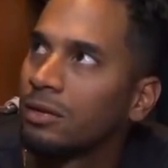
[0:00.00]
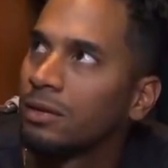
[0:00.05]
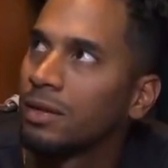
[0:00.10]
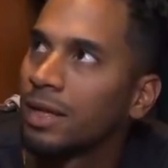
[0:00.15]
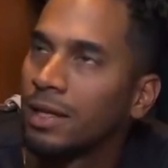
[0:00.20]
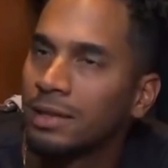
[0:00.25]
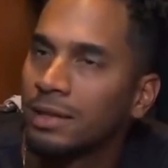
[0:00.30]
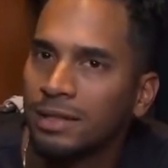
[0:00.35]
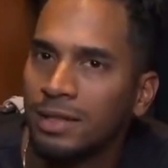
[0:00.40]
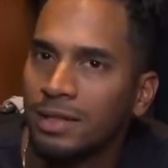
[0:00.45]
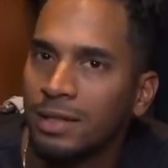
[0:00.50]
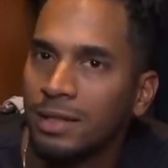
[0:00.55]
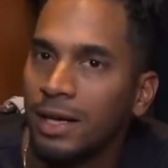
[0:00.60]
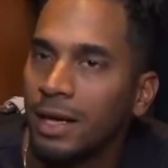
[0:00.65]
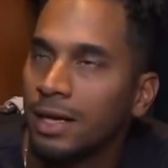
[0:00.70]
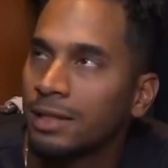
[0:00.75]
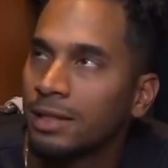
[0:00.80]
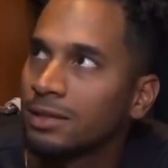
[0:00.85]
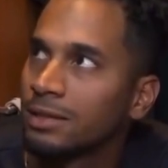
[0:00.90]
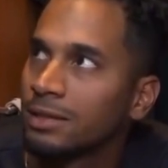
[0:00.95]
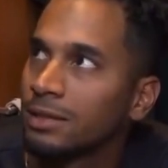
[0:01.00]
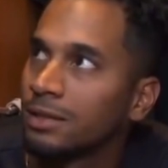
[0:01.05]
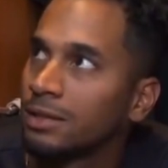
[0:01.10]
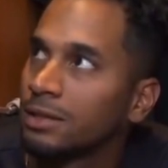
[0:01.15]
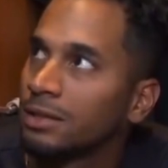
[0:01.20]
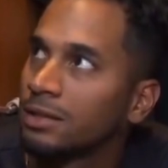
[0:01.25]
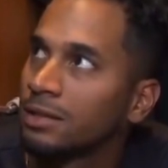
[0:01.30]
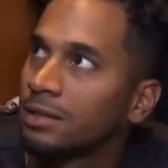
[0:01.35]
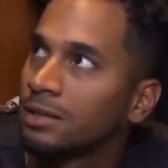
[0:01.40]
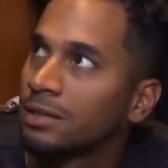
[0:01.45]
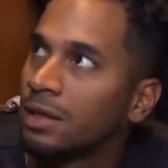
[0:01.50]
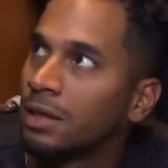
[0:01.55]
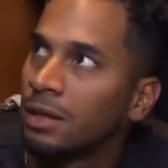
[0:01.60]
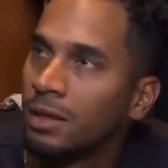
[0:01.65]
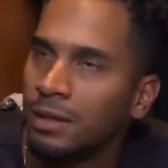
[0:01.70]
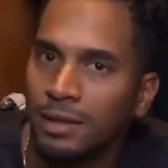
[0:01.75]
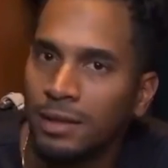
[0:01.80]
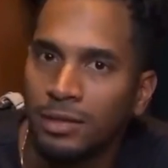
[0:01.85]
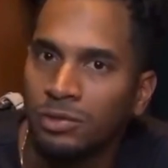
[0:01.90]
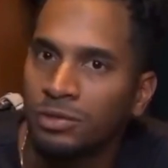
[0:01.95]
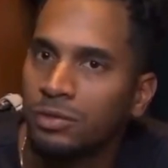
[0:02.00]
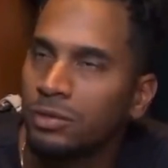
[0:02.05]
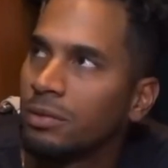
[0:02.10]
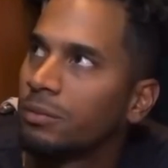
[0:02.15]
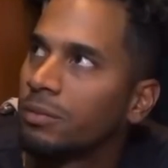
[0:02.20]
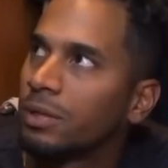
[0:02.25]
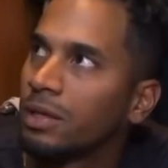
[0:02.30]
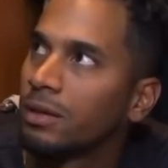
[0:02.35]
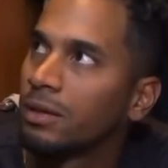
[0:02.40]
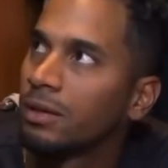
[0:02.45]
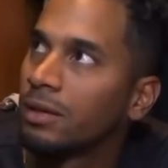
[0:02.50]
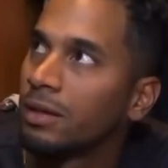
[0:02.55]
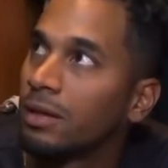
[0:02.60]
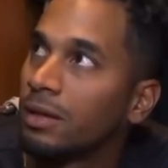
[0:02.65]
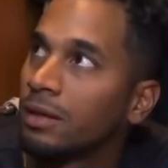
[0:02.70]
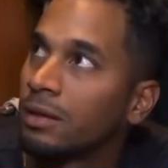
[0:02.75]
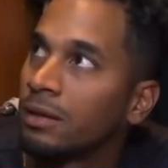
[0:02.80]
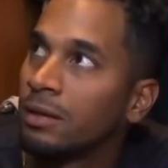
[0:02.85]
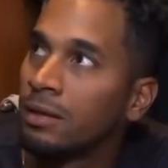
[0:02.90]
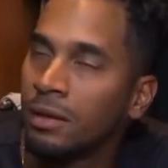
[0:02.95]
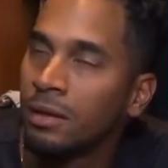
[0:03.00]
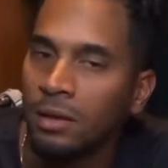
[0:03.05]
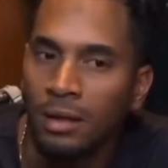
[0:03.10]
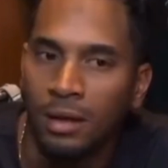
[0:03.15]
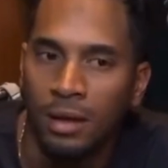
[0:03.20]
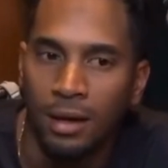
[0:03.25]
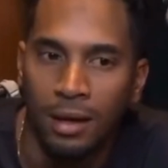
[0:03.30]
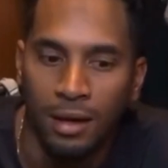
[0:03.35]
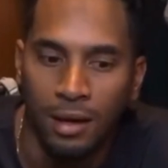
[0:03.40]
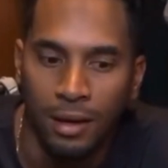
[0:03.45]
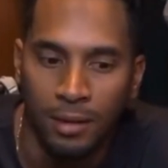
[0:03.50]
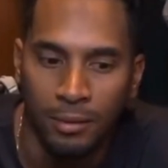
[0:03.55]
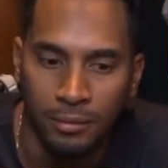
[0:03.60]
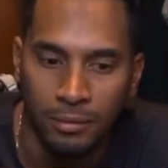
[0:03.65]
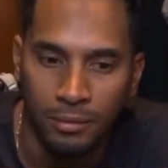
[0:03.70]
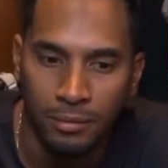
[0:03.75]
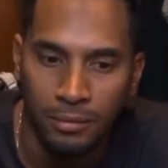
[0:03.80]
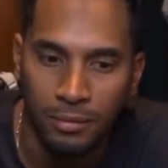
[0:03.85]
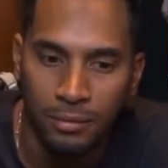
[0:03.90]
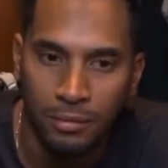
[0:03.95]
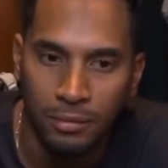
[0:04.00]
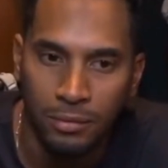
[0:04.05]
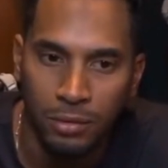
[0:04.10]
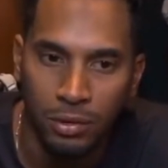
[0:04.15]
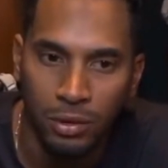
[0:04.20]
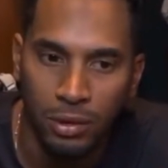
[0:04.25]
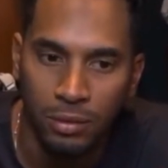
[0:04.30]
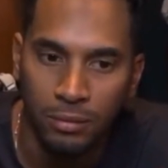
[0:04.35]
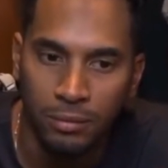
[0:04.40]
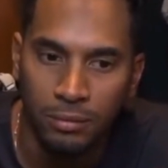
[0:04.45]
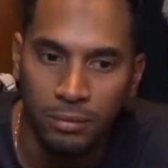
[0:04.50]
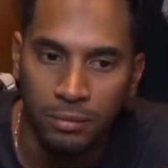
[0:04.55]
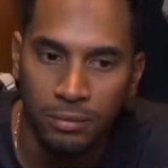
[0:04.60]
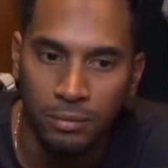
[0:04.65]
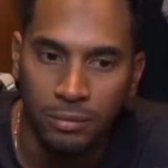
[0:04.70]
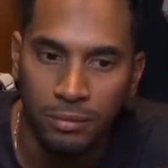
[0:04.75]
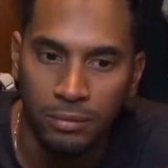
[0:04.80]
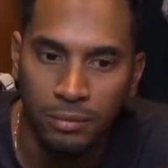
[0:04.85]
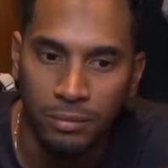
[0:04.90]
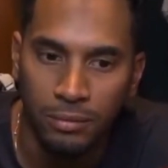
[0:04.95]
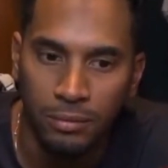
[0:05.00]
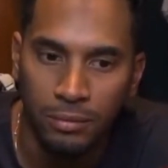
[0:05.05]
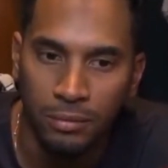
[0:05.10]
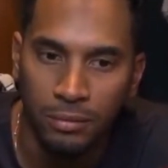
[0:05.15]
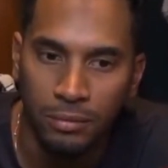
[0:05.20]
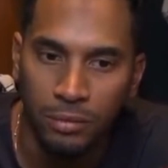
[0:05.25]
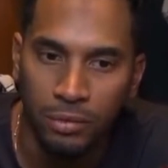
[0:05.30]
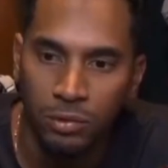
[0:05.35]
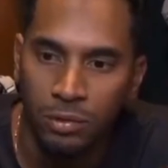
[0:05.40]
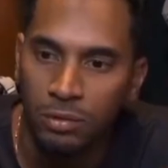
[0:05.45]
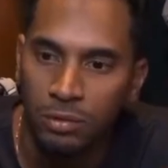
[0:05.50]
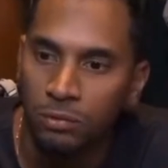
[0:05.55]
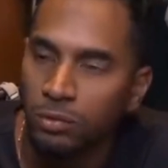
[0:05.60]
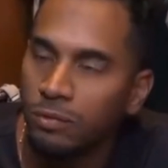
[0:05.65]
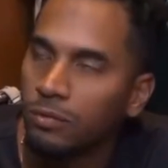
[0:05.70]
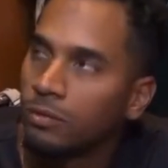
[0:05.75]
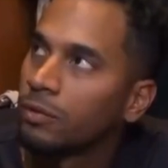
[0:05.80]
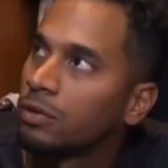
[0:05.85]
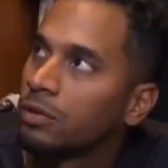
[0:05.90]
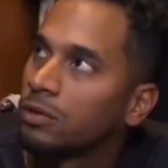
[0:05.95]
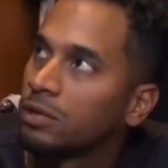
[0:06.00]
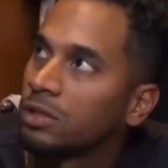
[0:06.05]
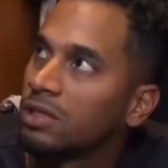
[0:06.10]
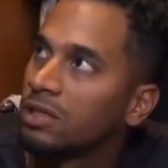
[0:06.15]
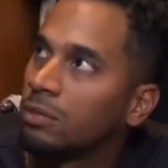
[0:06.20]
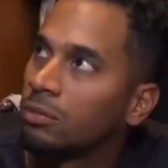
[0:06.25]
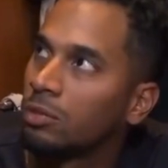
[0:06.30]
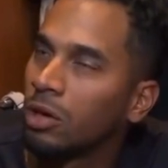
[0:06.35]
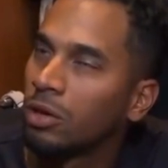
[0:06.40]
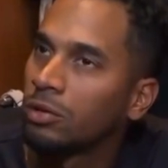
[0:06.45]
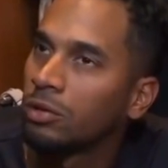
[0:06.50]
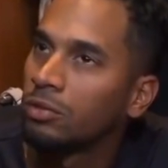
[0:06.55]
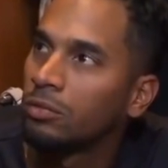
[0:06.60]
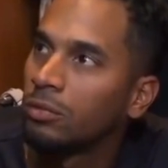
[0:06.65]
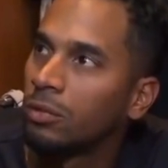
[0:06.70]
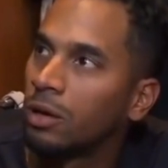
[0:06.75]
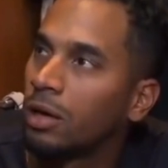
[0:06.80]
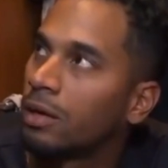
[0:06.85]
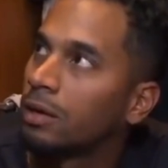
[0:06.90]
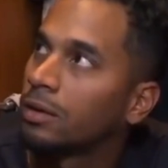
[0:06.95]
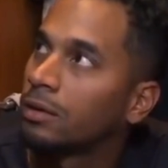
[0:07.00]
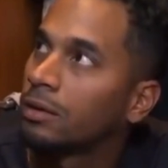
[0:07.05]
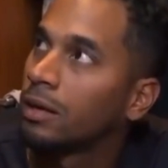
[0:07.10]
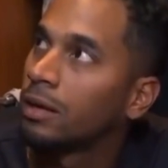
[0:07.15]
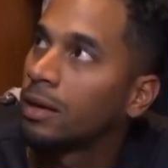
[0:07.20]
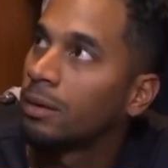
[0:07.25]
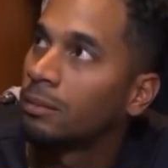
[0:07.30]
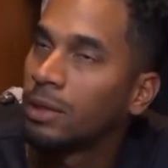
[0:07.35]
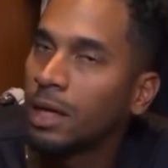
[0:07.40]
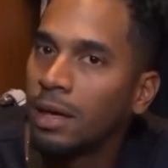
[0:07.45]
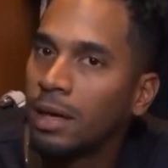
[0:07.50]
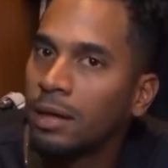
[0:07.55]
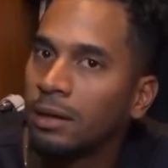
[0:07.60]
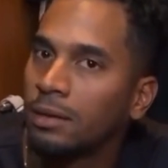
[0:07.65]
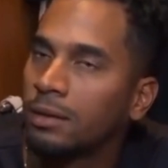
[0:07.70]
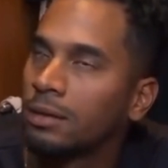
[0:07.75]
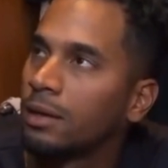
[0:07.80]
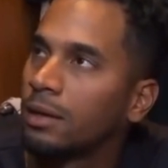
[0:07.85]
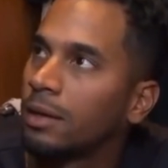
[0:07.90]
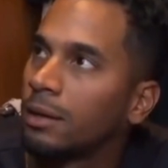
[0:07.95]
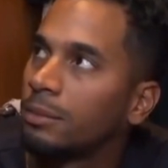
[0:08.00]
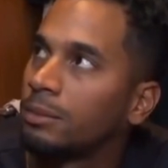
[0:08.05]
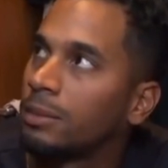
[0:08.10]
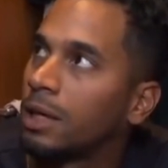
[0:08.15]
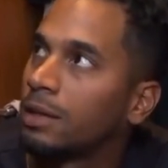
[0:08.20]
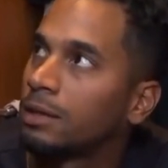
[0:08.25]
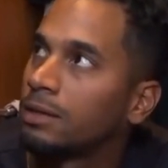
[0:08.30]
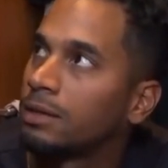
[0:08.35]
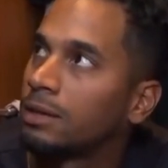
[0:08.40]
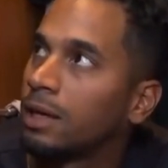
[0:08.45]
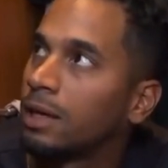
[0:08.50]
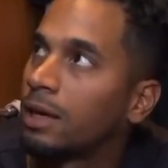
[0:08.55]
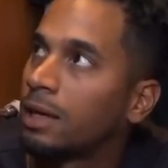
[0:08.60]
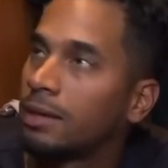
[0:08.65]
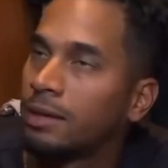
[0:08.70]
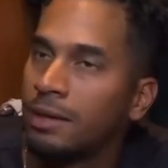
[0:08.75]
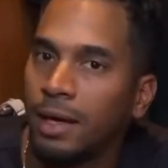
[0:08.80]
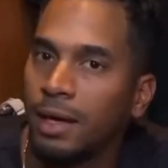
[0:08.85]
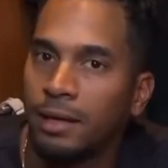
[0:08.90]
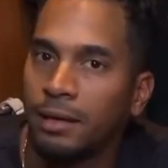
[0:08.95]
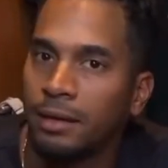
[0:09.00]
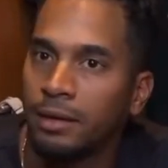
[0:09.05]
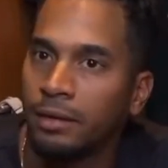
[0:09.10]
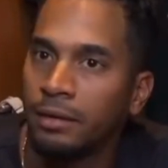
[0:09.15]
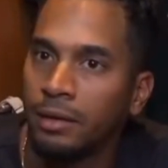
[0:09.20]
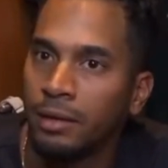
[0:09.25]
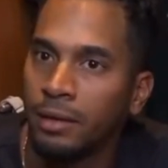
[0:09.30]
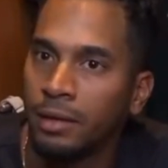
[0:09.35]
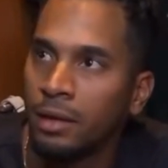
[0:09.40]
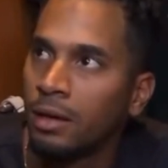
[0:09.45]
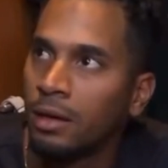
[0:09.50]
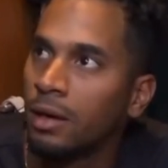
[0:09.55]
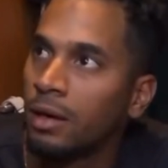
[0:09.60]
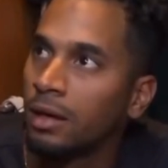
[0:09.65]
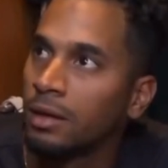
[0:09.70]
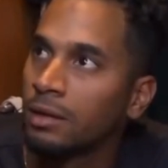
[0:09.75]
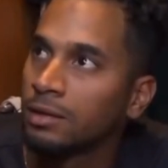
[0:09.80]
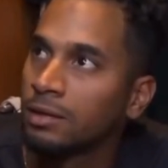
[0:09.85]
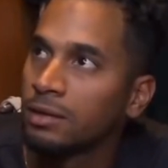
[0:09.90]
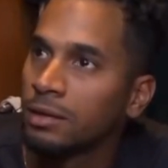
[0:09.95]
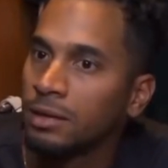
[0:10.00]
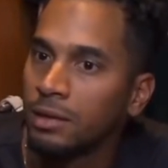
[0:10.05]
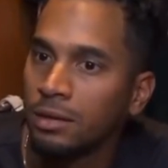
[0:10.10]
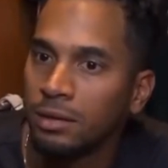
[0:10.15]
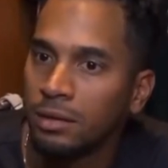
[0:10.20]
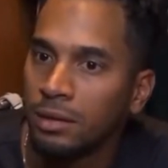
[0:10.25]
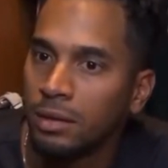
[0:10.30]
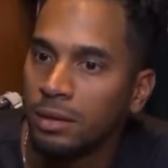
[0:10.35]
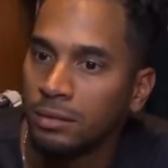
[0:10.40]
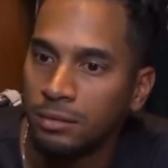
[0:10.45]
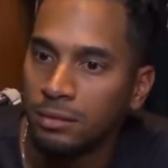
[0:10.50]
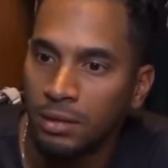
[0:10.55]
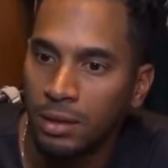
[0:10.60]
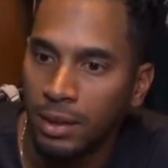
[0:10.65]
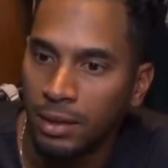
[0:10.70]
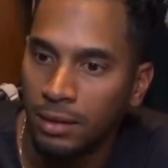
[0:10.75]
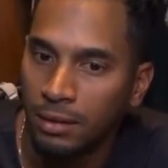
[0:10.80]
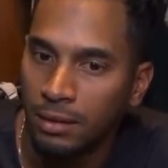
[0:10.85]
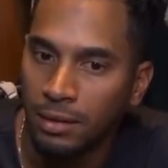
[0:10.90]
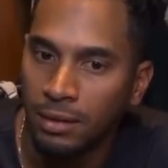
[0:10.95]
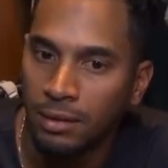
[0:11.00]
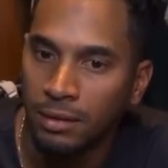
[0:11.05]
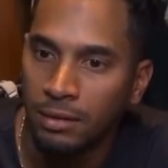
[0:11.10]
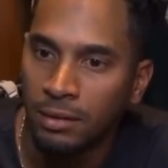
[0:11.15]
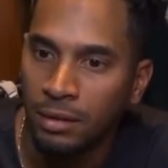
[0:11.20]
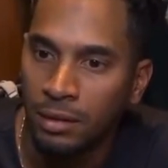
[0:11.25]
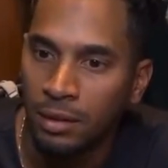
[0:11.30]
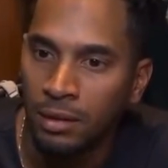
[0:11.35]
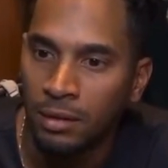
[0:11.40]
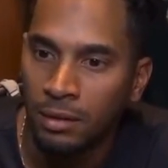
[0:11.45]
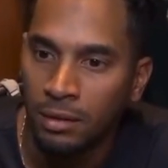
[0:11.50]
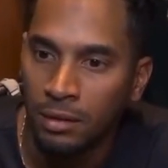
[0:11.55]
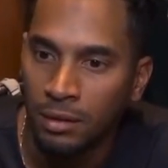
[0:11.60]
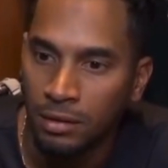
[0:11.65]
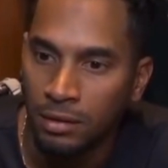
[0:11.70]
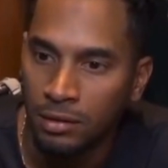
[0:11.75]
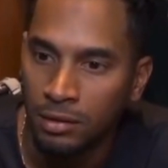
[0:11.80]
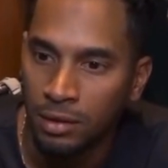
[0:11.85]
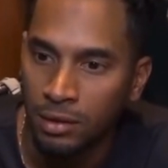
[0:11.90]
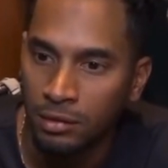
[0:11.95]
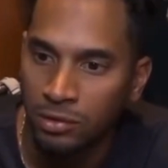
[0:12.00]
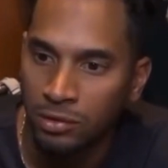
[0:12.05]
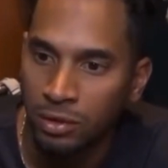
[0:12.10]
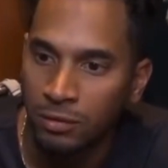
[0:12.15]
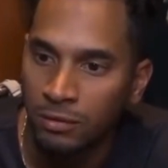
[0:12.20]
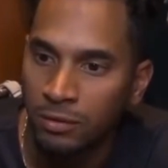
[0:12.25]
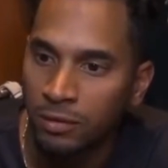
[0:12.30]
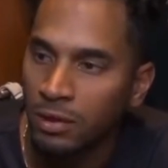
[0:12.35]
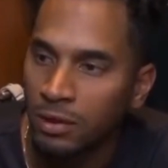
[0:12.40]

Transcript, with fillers: getting hurt. That's classless. That shouldn't be a thing. Um, you know, you can root for your team all you want. I'm not I'm not denying that. And honestly, I think it's it's good for the game when when